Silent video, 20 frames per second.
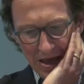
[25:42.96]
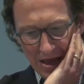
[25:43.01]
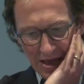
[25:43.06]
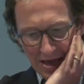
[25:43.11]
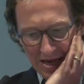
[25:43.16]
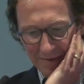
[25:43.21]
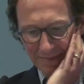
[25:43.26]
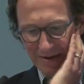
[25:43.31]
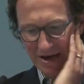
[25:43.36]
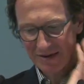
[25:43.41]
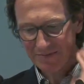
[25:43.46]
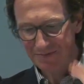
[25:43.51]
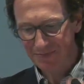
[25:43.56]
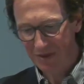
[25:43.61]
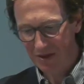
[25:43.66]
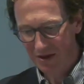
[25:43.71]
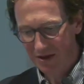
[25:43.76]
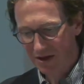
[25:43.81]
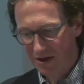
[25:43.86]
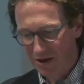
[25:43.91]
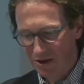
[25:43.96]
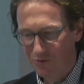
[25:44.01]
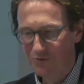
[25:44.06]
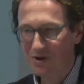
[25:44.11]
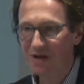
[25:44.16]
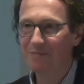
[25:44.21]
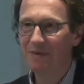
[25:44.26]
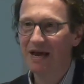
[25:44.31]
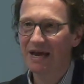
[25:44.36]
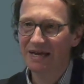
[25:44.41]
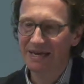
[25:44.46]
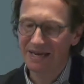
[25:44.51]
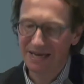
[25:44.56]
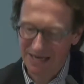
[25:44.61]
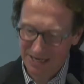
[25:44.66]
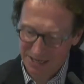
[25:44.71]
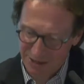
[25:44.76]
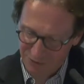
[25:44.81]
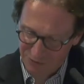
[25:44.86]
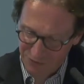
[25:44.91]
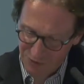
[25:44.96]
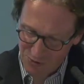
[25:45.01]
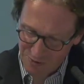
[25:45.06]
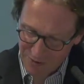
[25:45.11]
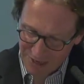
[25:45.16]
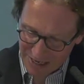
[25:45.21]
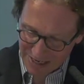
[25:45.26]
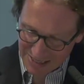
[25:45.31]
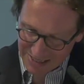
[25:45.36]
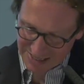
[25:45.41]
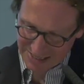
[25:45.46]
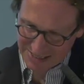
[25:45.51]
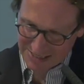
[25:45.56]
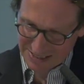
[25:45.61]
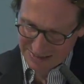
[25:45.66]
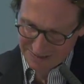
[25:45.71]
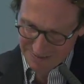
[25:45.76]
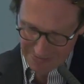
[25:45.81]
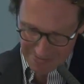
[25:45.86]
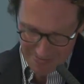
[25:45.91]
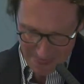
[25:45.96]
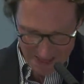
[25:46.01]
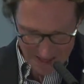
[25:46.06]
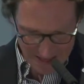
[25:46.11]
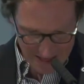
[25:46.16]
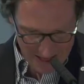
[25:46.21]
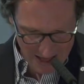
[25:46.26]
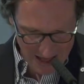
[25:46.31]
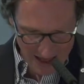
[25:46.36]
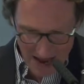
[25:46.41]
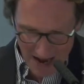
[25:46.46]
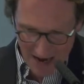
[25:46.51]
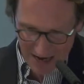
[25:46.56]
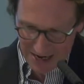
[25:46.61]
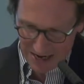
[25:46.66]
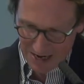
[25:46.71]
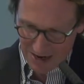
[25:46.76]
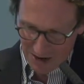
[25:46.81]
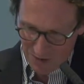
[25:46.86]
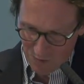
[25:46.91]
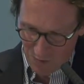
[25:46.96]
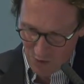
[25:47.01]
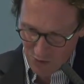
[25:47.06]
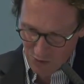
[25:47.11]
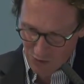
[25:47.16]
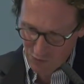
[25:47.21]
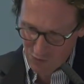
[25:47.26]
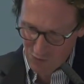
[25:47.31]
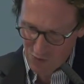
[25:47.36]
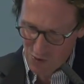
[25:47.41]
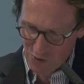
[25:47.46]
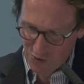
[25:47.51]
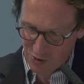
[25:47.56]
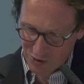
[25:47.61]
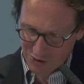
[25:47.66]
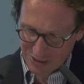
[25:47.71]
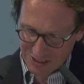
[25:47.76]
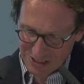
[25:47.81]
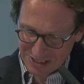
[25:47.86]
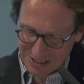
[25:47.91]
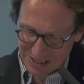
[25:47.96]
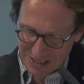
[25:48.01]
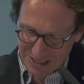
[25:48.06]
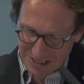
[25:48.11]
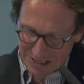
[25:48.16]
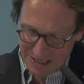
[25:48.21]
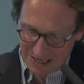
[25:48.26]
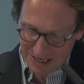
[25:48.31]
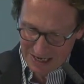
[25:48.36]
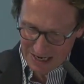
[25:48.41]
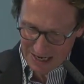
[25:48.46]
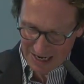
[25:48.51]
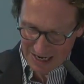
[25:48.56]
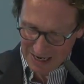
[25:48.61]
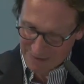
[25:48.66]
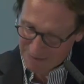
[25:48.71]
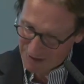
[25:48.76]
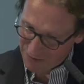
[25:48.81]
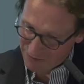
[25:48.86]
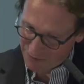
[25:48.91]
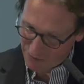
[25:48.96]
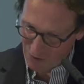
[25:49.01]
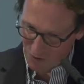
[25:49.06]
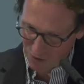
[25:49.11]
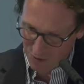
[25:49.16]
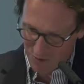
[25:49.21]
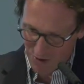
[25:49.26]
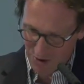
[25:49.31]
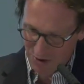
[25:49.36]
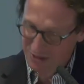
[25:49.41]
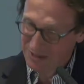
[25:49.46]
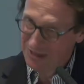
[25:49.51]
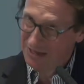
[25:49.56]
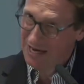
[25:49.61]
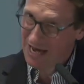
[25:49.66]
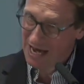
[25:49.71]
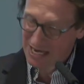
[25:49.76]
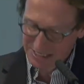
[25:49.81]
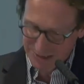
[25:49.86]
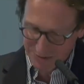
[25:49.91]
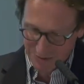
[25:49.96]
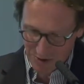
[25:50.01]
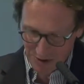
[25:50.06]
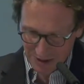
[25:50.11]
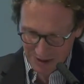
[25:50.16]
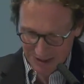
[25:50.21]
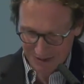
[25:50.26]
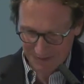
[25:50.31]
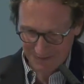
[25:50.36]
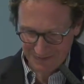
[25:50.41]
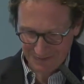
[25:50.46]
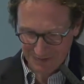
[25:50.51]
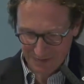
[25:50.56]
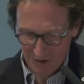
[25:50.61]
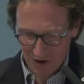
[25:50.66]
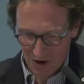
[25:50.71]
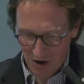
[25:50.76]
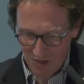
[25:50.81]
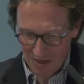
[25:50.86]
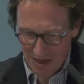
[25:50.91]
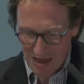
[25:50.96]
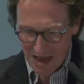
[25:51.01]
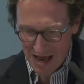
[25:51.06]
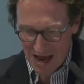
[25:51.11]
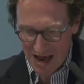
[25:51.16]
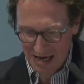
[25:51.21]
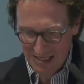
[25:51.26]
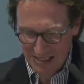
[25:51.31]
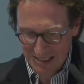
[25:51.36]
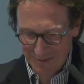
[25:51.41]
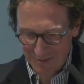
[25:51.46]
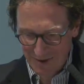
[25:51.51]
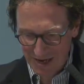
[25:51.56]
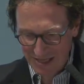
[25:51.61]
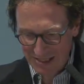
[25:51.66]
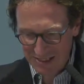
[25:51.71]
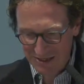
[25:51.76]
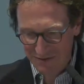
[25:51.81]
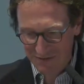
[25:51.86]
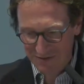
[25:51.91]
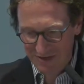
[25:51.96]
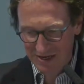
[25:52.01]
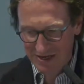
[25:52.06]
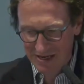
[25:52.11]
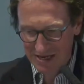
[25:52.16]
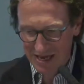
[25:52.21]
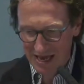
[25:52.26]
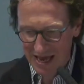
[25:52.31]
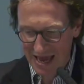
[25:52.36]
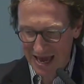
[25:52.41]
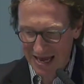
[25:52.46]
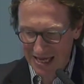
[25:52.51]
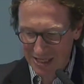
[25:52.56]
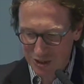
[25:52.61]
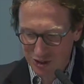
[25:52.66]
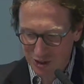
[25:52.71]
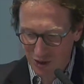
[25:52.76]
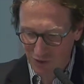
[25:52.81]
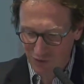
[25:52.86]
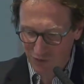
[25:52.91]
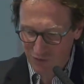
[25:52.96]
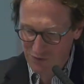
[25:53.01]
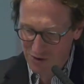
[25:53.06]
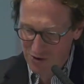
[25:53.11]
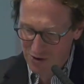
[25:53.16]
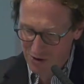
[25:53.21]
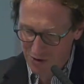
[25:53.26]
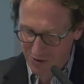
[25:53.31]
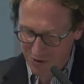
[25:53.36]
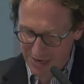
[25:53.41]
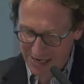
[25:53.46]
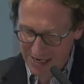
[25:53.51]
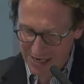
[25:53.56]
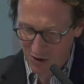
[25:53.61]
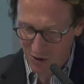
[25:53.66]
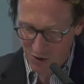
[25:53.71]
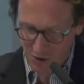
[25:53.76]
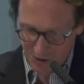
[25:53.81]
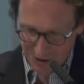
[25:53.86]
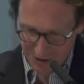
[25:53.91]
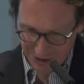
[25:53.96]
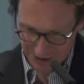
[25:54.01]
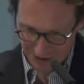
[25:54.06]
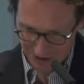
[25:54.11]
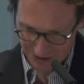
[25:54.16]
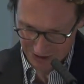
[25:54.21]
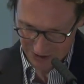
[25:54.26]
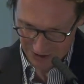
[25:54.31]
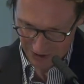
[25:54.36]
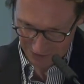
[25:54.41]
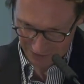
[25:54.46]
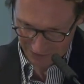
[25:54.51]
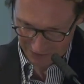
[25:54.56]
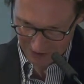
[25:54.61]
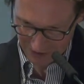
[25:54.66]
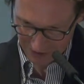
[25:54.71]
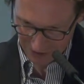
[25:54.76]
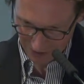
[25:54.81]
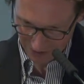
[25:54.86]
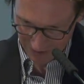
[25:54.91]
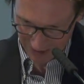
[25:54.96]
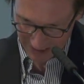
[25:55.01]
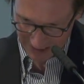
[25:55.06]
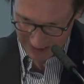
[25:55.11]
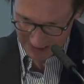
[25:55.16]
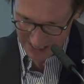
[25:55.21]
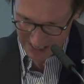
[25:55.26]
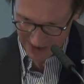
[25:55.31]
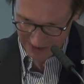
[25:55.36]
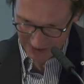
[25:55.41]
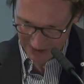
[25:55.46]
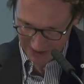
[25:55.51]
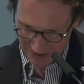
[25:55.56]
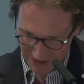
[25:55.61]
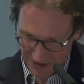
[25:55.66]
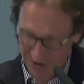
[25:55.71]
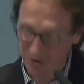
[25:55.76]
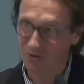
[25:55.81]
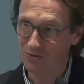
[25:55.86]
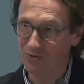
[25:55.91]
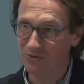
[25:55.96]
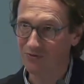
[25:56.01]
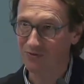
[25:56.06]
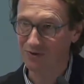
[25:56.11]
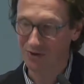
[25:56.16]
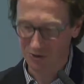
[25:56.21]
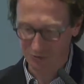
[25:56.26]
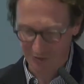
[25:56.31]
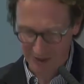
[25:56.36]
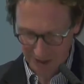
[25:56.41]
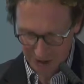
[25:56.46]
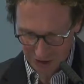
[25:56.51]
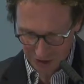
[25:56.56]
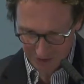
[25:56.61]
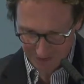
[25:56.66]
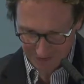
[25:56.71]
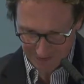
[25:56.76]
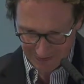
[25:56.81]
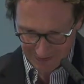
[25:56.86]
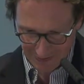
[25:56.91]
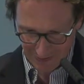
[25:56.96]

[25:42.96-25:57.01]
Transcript: In my remaining few minutes, I want to focus in my fourth point and last point on aspects of the age of reorder of the humanitarian configuration.